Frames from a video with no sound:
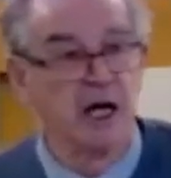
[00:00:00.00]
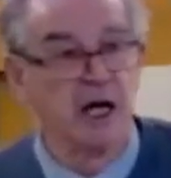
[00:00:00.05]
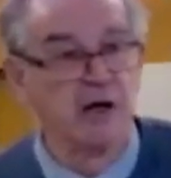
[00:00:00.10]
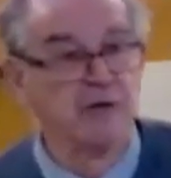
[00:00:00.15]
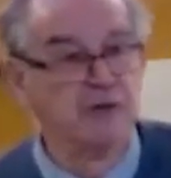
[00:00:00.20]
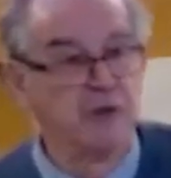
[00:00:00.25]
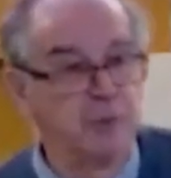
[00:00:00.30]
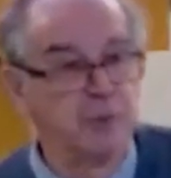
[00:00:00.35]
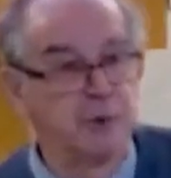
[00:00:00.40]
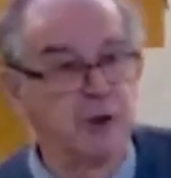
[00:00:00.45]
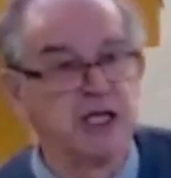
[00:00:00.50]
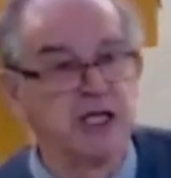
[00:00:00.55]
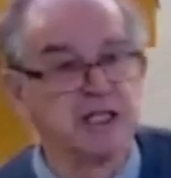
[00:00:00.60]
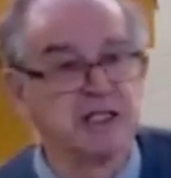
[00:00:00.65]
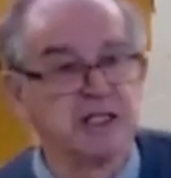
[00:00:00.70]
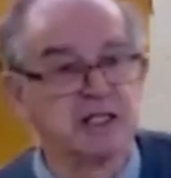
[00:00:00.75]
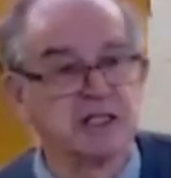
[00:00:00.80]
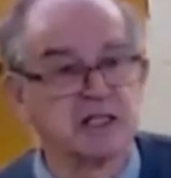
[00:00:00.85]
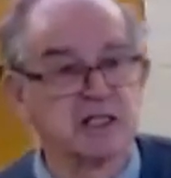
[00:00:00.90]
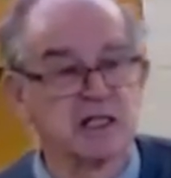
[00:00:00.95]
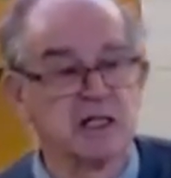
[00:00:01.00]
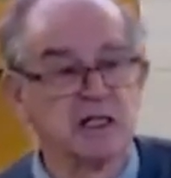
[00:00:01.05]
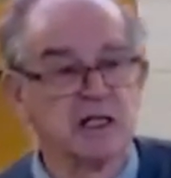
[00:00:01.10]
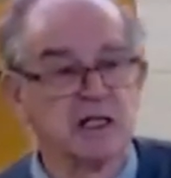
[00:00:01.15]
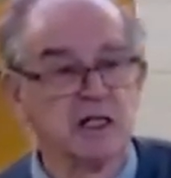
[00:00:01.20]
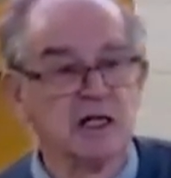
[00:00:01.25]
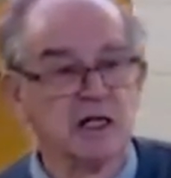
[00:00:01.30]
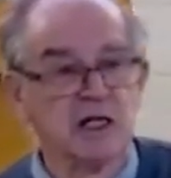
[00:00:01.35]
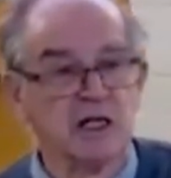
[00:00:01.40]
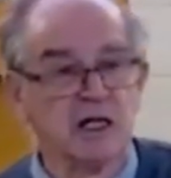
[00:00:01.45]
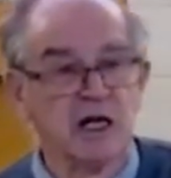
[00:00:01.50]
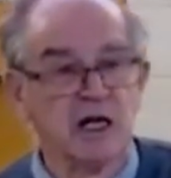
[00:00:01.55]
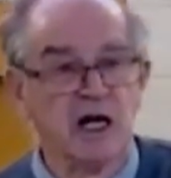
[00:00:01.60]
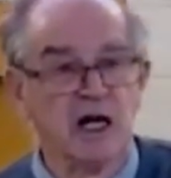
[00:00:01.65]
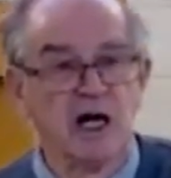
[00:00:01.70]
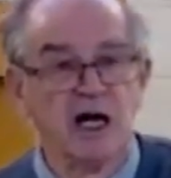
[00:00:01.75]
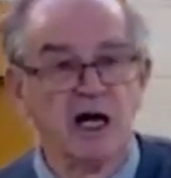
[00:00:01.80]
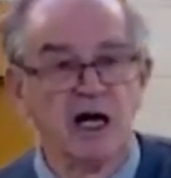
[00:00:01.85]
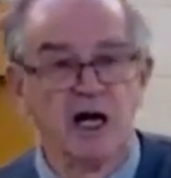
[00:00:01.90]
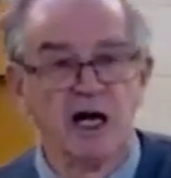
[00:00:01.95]
of the priests.
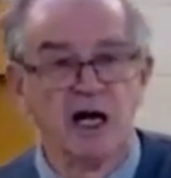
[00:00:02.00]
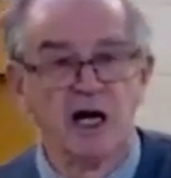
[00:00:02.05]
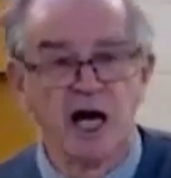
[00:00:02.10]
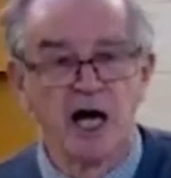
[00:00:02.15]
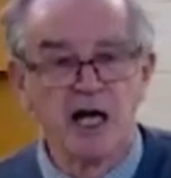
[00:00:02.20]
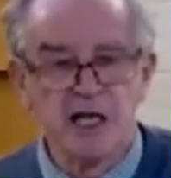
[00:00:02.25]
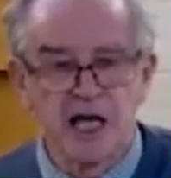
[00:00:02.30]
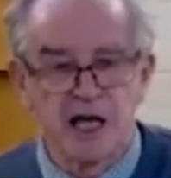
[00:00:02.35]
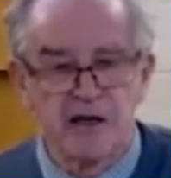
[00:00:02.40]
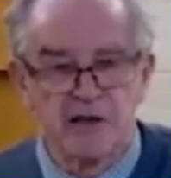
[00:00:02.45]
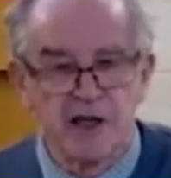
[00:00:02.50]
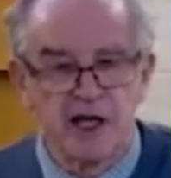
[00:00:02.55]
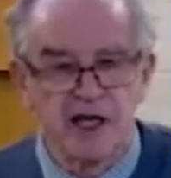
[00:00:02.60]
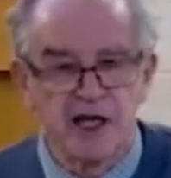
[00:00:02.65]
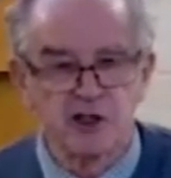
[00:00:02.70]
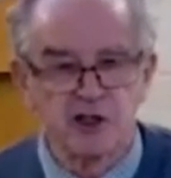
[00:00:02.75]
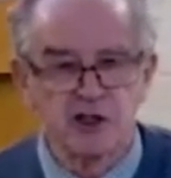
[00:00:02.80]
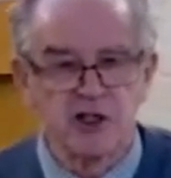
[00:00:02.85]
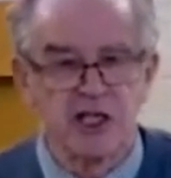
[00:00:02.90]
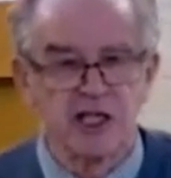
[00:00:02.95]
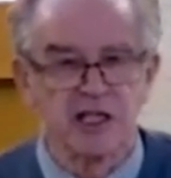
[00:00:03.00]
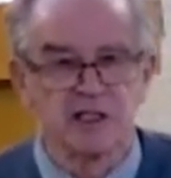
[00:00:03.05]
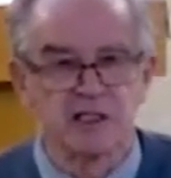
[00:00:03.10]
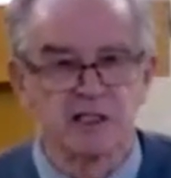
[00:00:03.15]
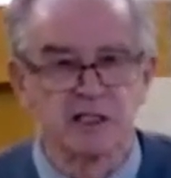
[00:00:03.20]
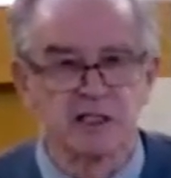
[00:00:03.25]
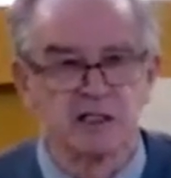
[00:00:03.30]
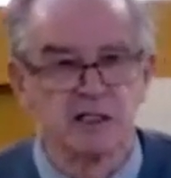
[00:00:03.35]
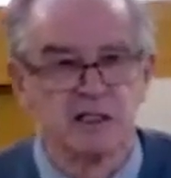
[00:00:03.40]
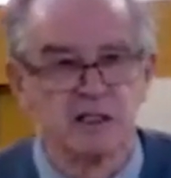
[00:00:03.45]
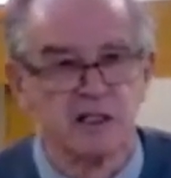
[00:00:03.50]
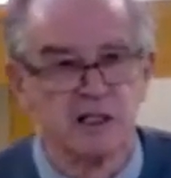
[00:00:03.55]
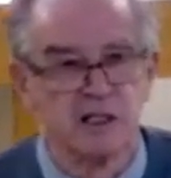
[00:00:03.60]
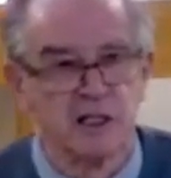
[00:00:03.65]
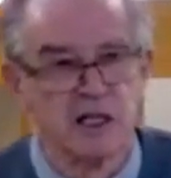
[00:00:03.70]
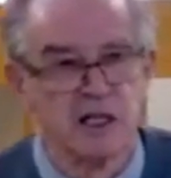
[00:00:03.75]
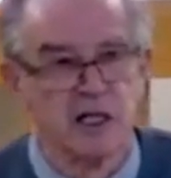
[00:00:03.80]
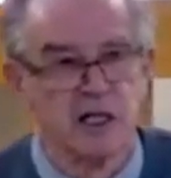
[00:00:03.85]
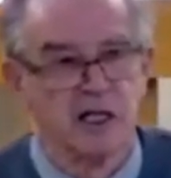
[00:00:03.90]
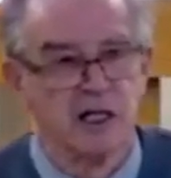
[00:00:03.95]
And yet there she is.
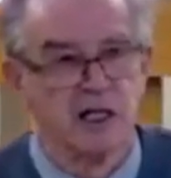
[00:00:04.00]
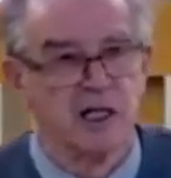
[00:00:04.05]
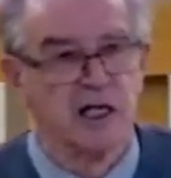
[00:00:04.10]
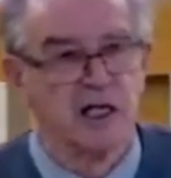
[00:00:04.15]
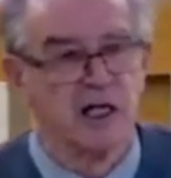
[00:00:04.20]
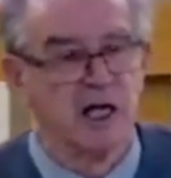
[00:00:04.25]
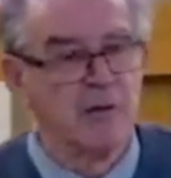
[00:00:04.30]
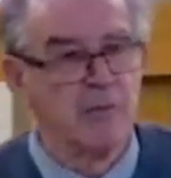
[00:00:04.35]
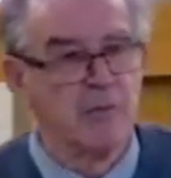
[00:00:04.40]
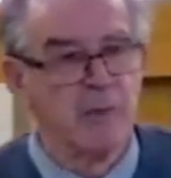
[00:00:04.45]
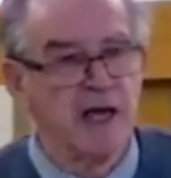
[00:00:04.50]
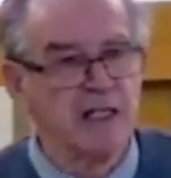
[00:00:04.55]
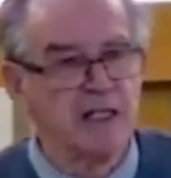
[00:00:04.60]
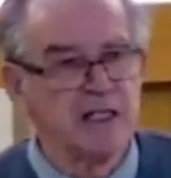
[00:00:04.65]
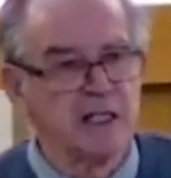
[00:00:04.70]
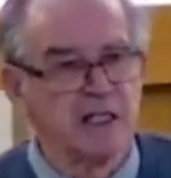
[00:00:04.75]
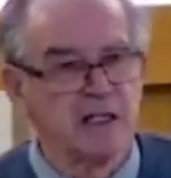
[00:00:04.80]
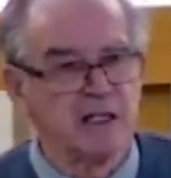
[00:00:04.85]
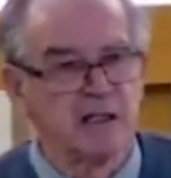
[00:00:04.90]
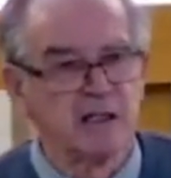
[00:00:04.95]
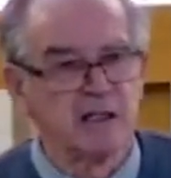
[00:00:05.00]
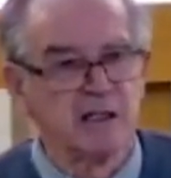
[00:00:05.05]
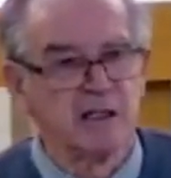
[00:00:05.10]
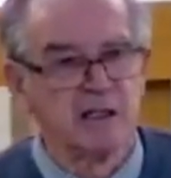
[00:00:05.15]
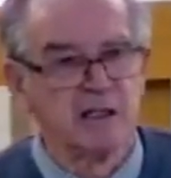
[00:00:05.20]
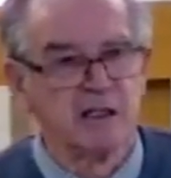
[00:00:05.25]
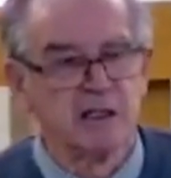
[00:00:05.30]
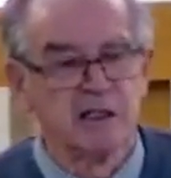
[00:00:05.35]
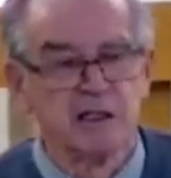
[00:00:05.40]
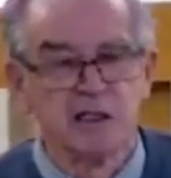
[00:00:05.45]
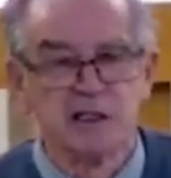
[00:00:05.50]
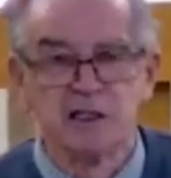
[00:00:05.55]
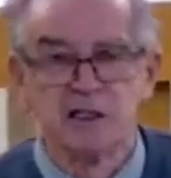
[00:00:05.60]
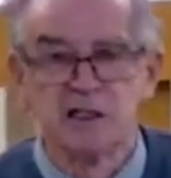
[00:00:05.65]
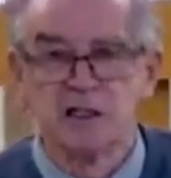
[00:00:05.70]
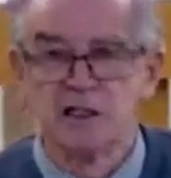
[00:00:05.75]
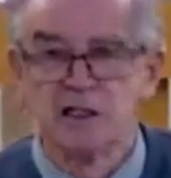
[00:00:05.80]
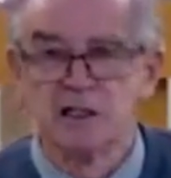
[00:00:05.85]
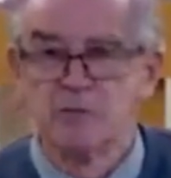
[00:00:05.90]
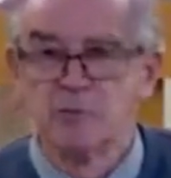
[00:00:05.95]
Amazing.
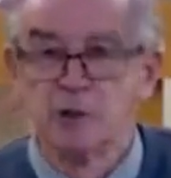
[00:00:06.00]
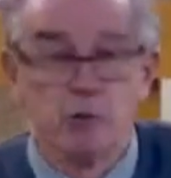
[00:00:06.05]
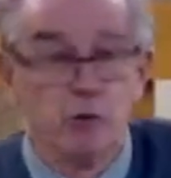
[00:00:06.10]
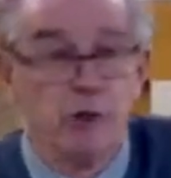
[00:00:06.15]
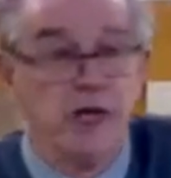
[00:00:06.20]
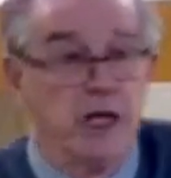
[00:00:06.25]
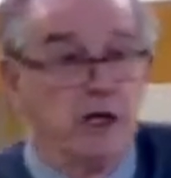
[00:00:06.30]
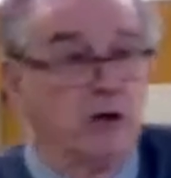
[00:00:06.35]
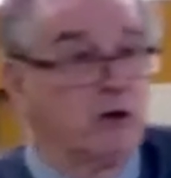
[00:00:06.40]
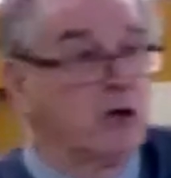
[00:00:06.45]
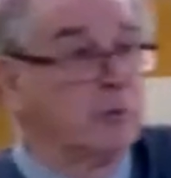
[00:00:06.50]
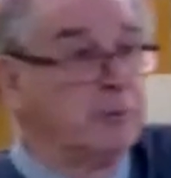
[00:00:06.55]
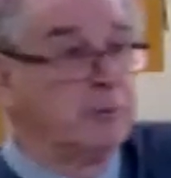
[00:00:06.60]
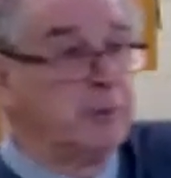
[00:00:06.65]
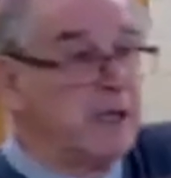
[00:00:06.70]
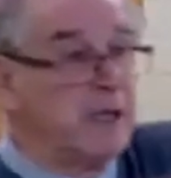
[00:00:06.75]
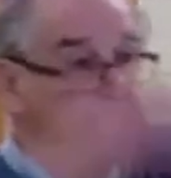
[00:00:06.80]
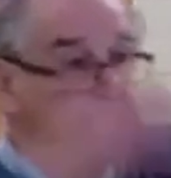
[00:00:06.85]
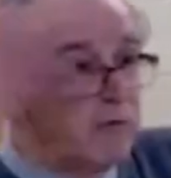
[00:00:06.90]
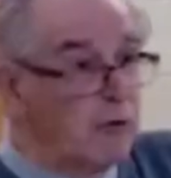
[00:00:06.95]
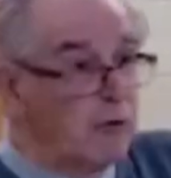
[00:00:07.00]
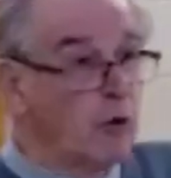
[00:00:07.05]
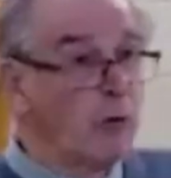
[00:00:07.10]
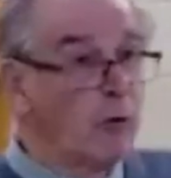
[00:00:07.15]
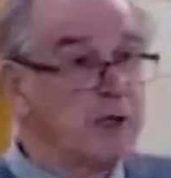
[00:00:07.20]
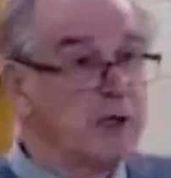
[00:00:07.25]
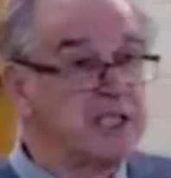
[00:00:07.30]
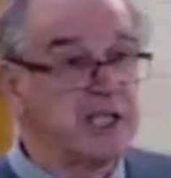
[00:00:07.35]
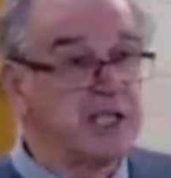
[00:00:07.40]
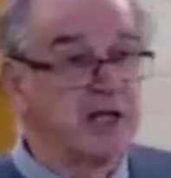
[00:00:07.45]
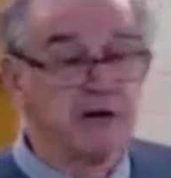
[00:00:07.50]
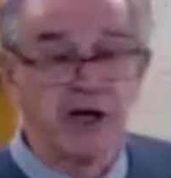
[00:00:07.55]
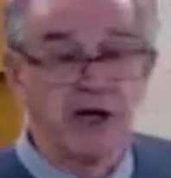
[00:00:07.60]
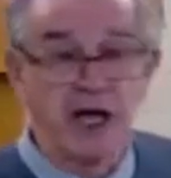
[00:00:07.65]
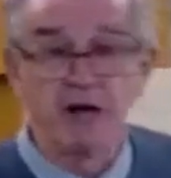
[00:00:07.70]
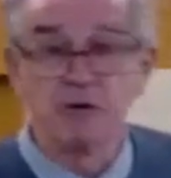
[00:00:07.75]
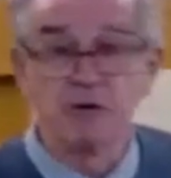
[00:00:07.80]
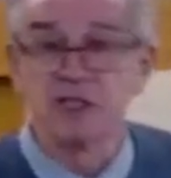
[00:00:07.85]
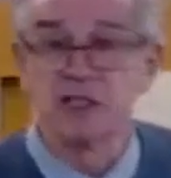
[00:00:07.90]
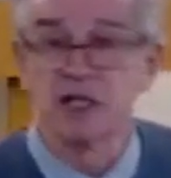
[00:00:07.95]
But we look at people for what we see on the
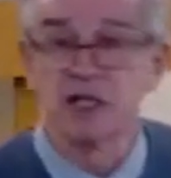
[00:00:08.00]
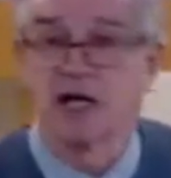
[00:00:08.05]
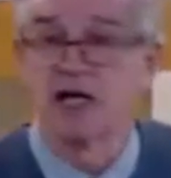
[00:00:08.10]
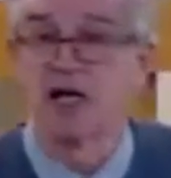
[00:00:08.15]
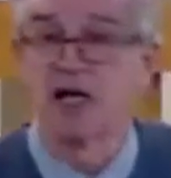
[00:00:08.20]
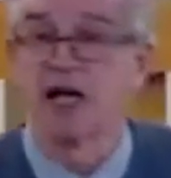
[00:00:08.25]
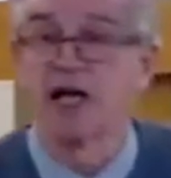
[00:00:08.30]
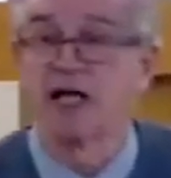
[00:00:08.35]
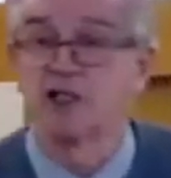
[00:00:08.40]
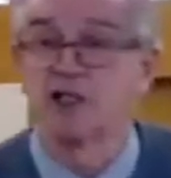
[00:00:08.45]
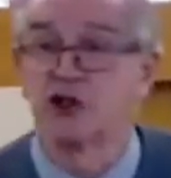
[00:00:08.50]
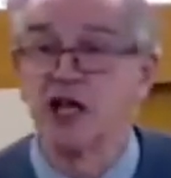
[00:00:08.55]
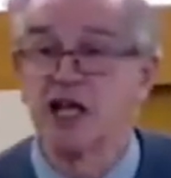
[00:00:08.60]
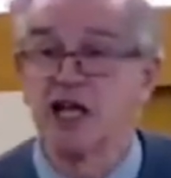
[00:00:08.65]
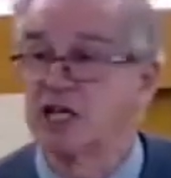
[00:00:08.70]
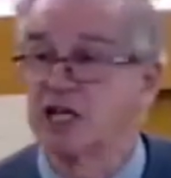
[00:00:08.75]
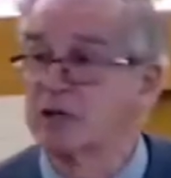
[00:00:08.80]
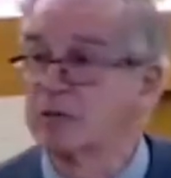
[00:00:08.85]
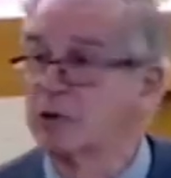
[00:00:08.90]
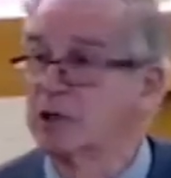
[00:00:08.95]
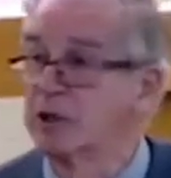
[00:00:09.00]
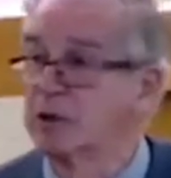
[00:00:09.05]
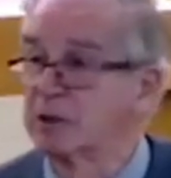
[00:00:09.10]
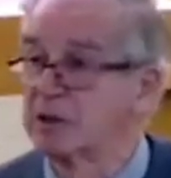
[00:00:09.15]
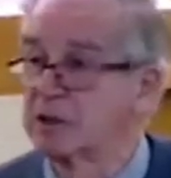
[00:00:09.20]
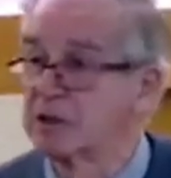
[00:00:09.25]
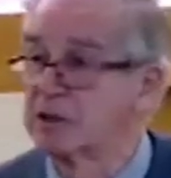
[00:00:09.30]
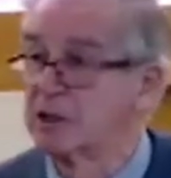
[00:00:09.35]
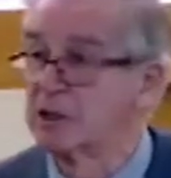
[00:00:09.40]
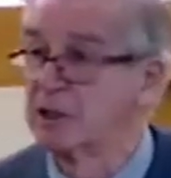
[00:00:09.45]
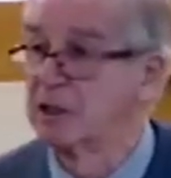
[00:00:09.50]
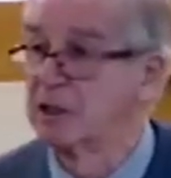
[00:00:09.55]
outside, like Jacob looked.